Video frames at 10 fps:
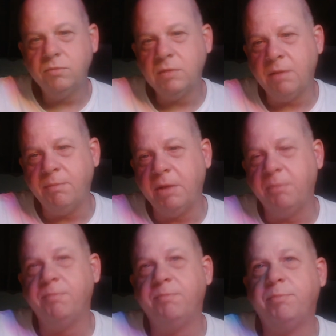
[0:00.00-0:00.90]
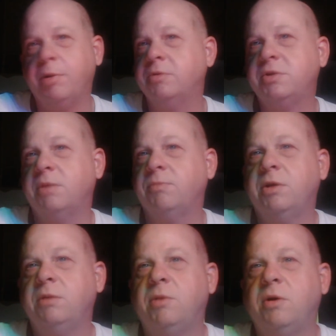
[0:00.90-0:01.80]
I may post
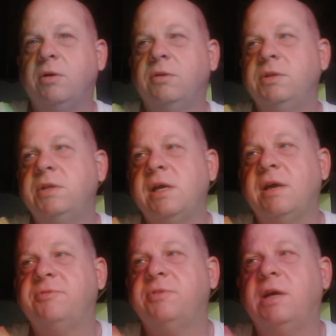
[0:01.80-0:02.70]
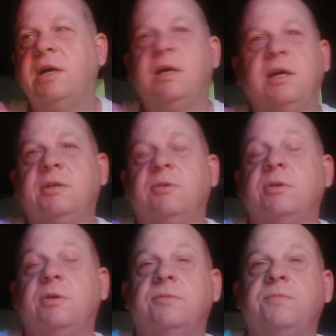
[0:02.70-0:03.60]
something tomorrow, the day after. I
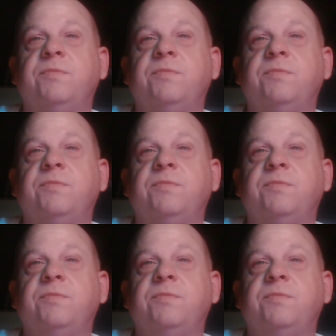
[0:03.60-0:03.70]
don't know.